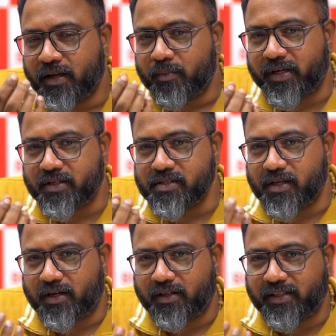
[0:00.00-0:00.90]
Because
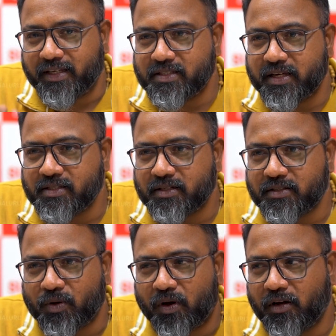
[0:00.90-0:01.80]
these days it
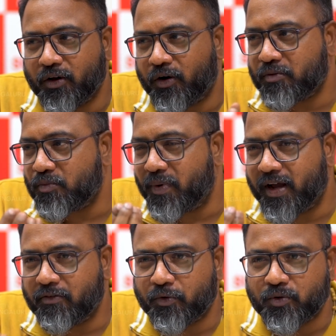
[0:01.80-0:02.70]
is all your
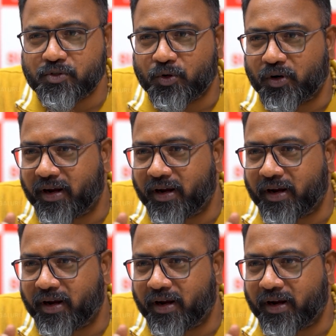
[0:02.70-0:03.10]
mobile phones or